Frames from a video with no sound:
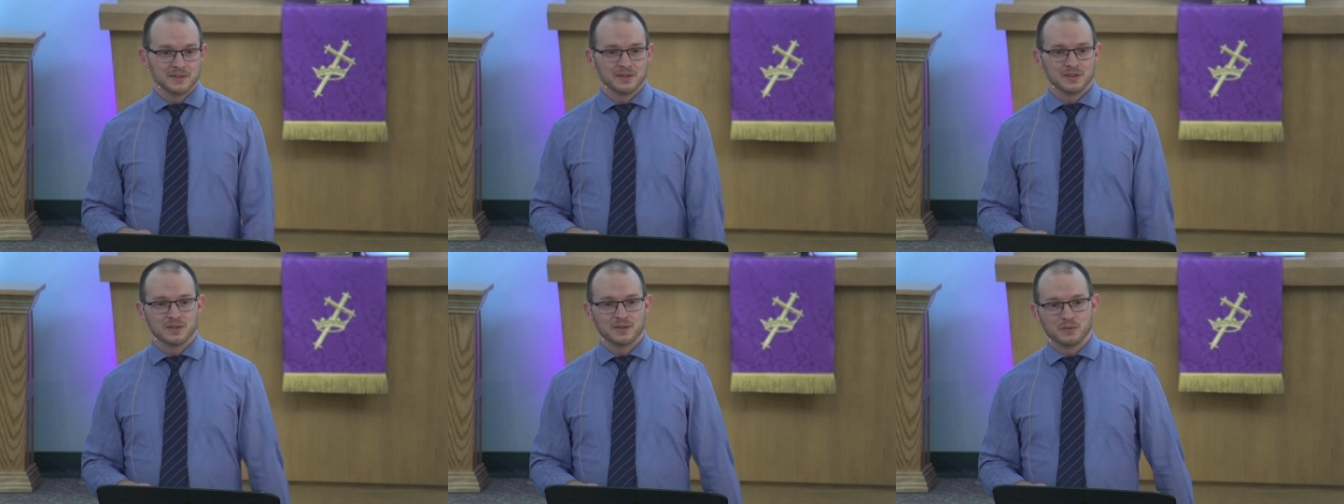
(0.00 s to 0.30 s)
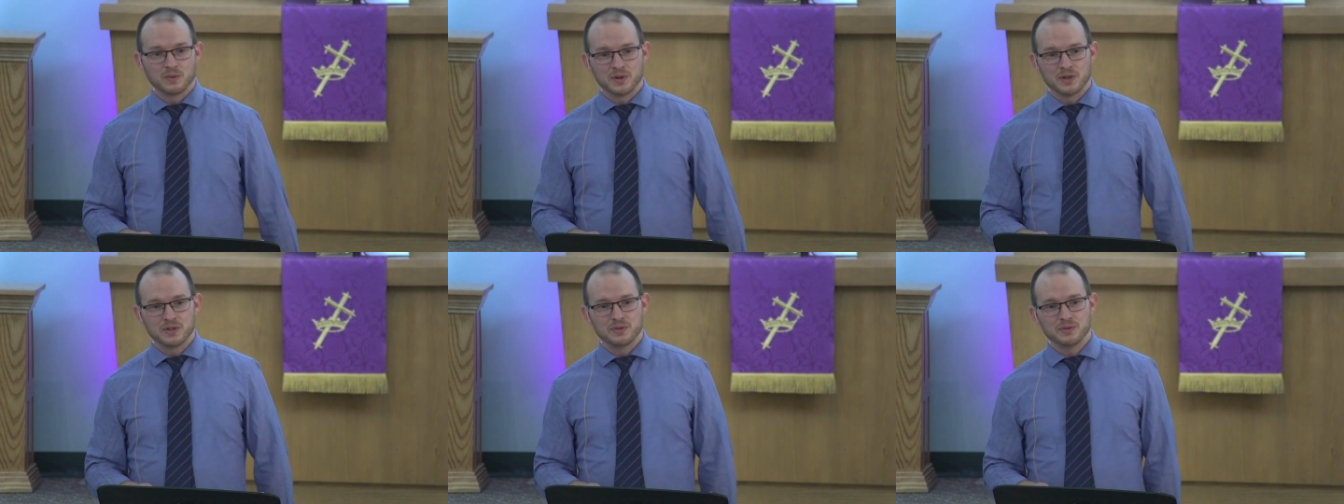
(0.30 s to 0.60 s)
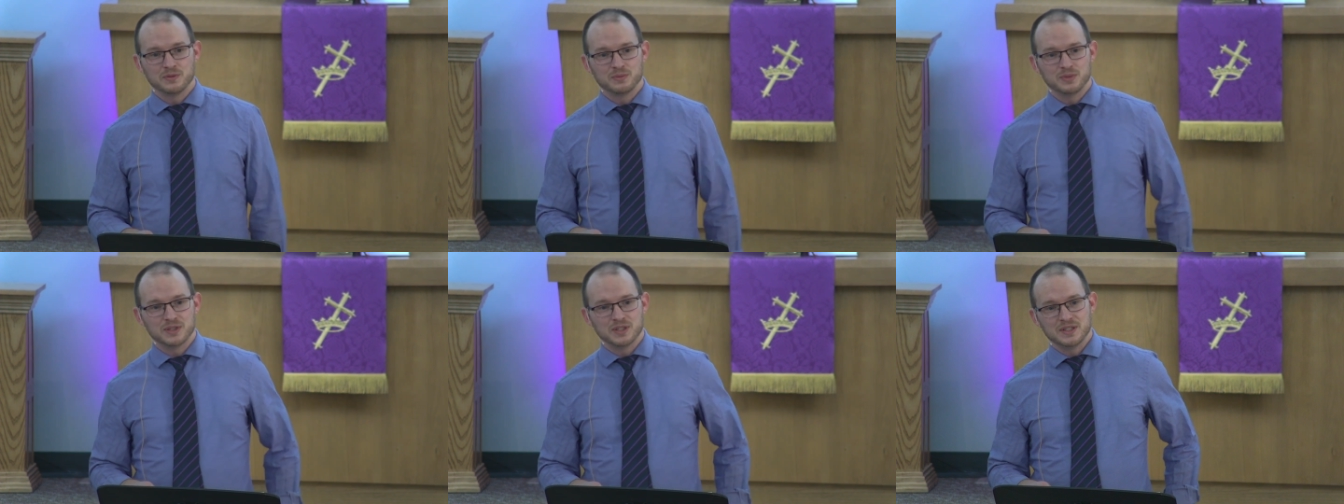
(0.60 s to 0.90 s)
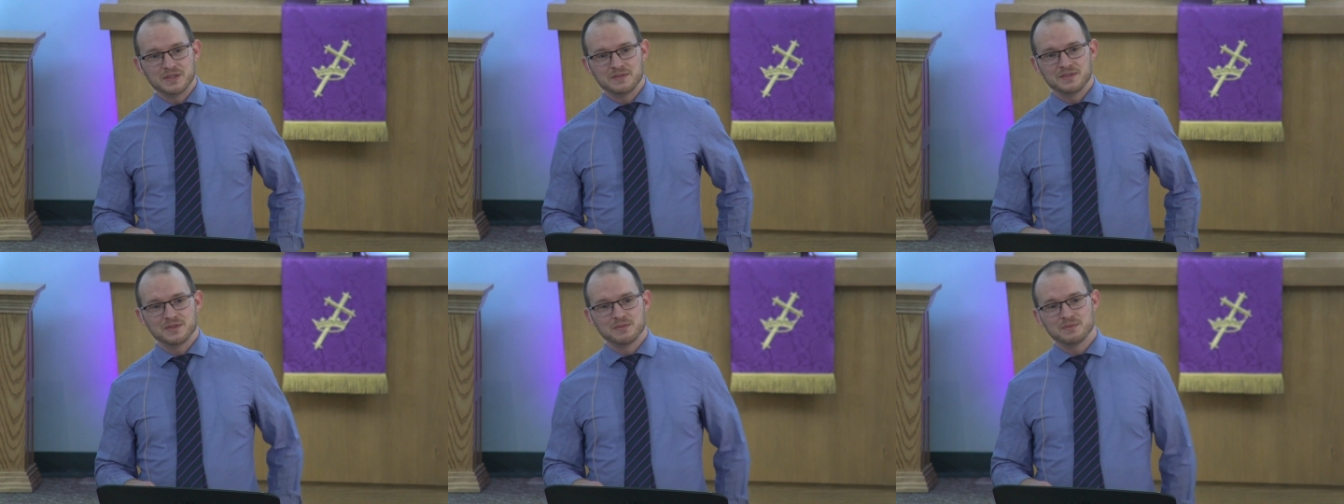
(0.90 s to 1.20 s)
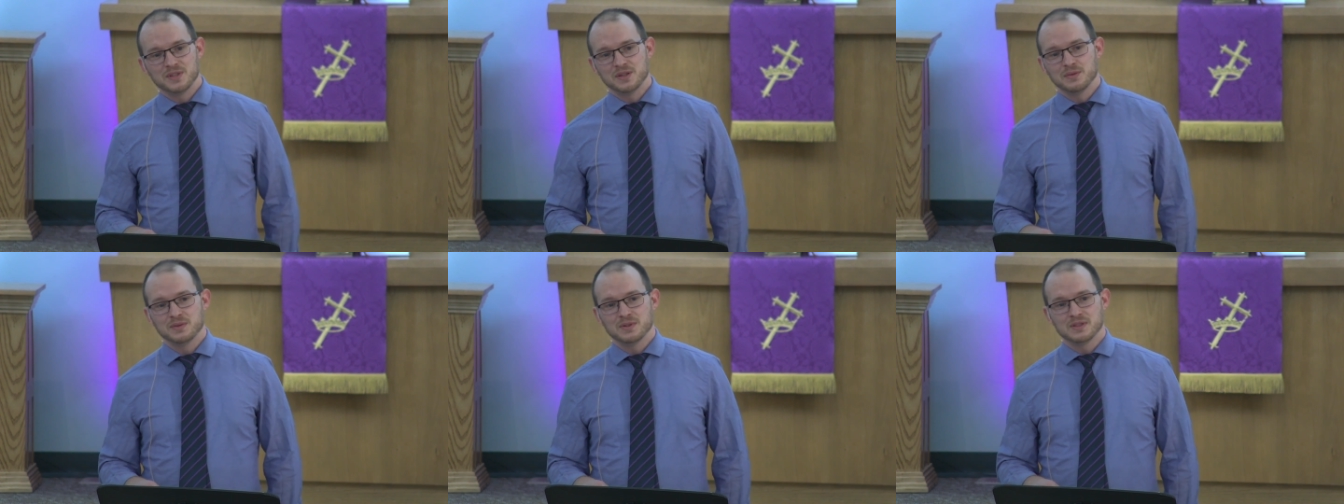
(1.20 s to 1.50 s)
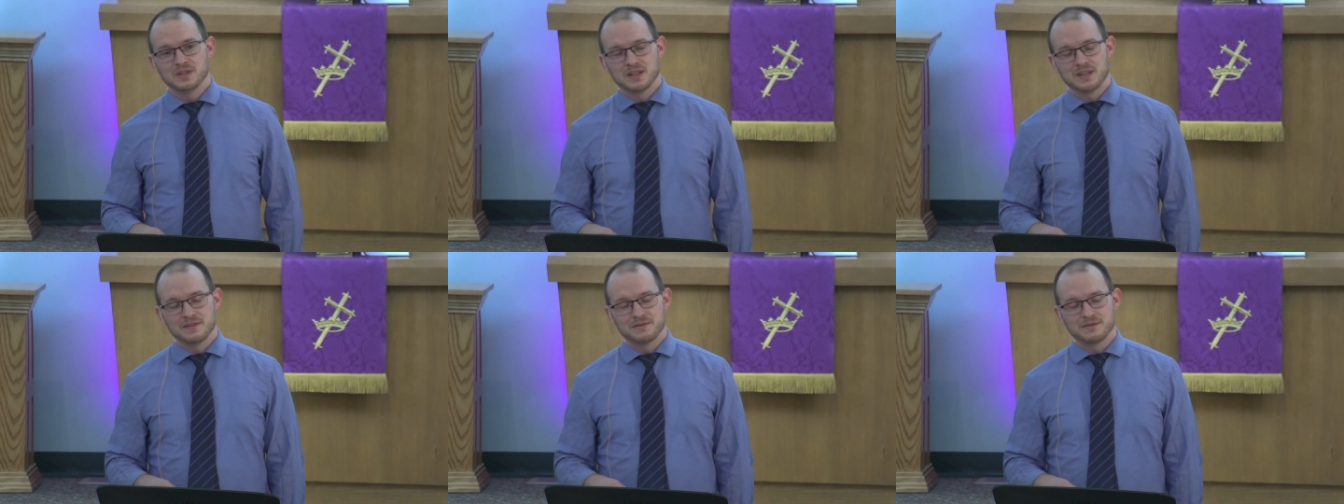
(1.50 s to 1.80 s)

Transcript: The one who believes in me will live.